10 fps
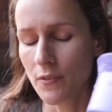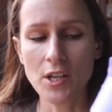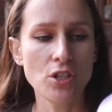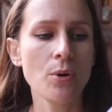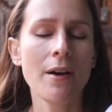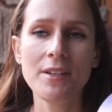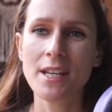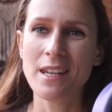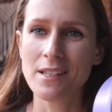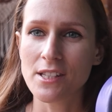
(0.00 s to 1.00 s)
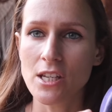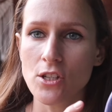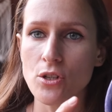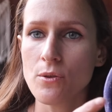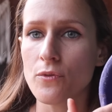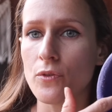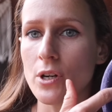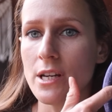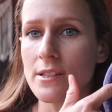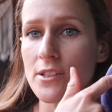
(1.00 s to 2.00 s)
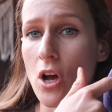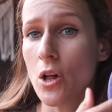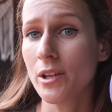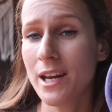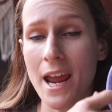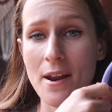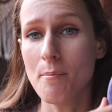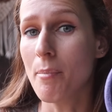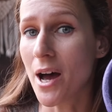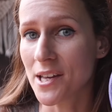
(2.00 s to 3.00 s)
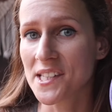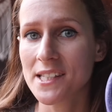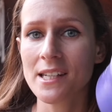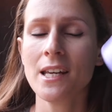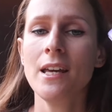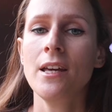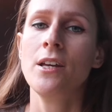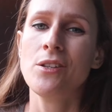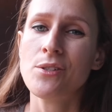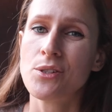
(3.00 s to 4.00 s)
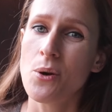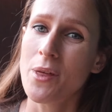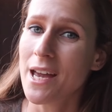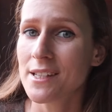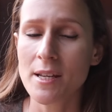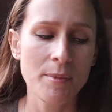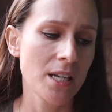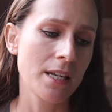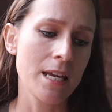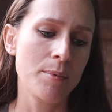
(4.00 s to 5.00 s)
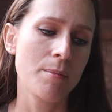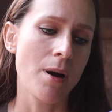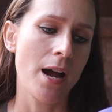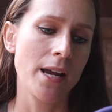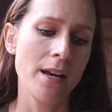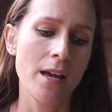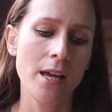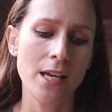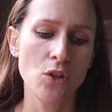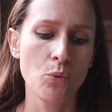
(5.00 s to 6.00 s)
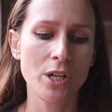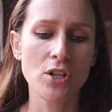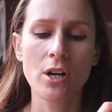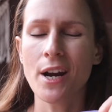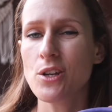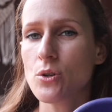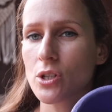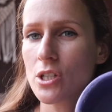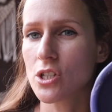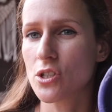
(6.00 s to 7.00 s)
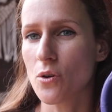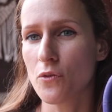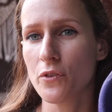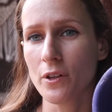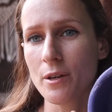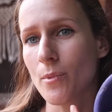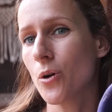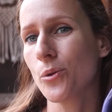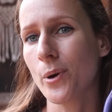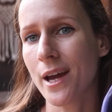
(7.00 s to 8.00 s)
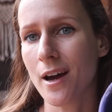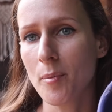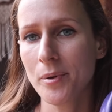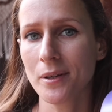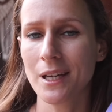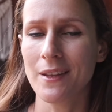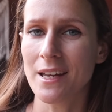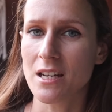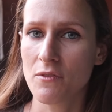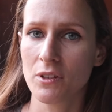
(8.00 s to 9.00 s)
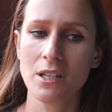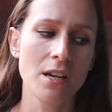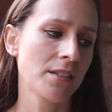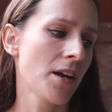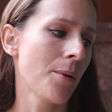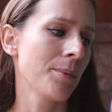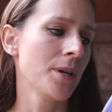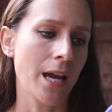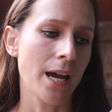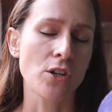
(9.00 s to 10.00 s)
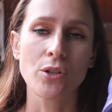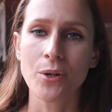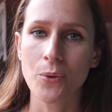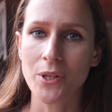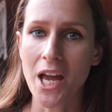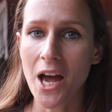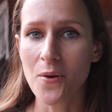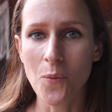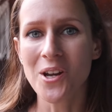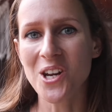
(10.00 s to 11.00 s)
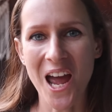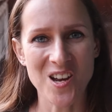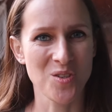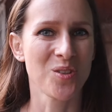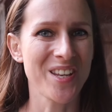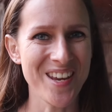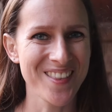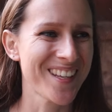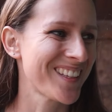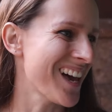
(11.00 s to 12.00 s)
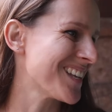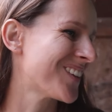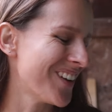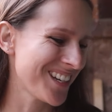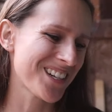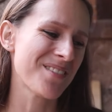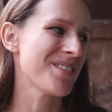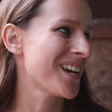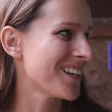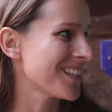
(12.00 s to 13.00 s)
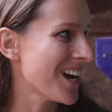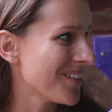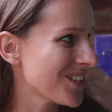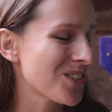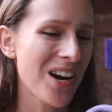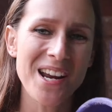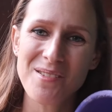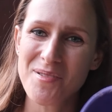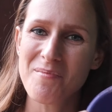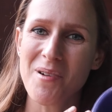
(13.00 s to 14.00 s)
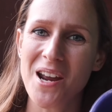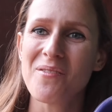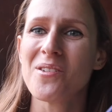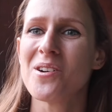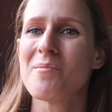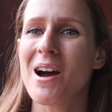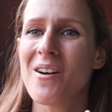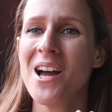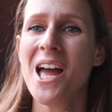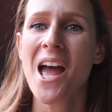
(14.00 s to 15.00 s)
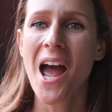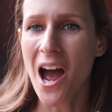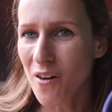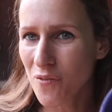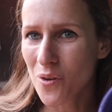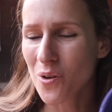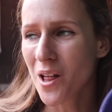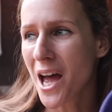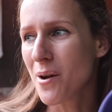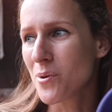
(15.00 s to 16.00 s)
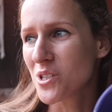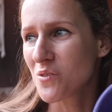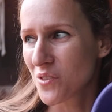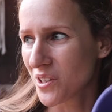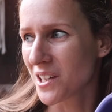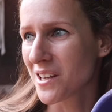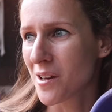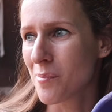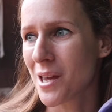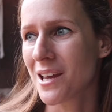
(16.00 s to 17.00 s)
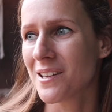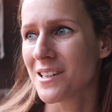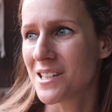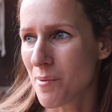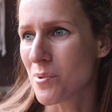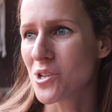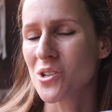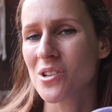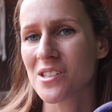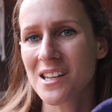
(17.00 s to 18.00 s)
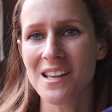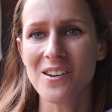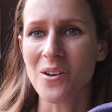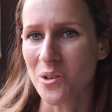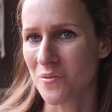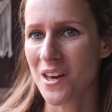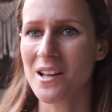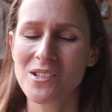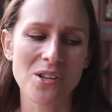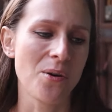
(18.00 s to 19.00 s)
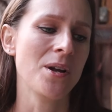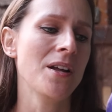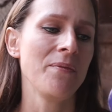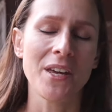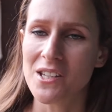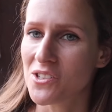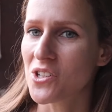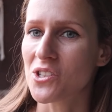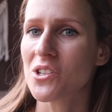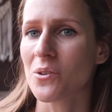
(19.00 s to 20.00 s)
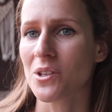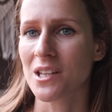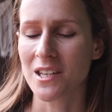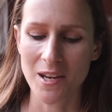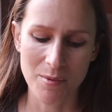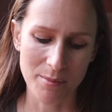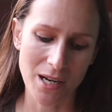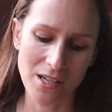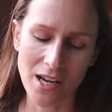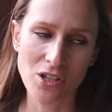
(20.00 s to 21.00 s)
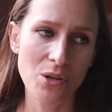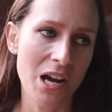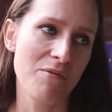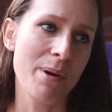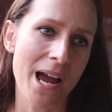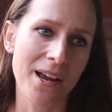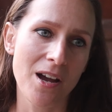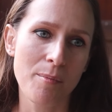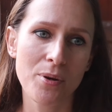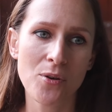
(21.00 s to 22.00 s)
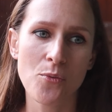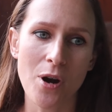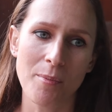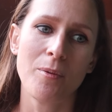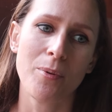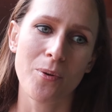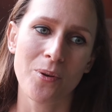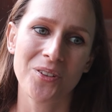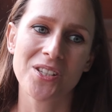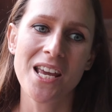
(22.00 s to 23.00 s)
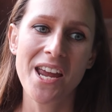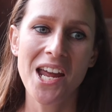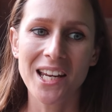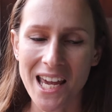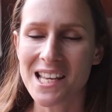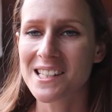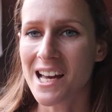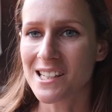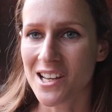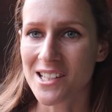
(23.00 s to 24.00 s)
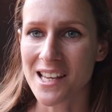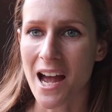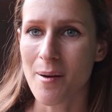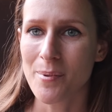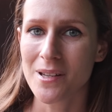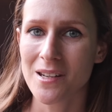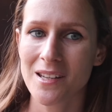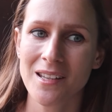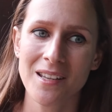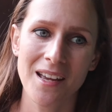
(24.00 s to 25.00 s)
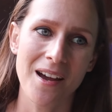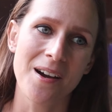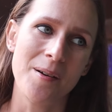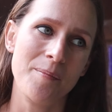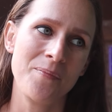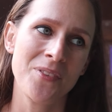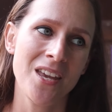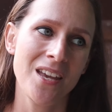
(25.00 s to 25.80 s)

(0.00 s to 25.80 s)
they do have a tendency to freeze solid and bust. So that is something to keep in mind. In the winter, I usually just don't fill them all the way up, and that definitely does help. I actually only had one casualty this last winter because I was trying to be mindful about how full I was filling them and the temperatures and all of that. So that is just the only thing to keep in mind. I do have backup rubber bowls in case that does happen, um,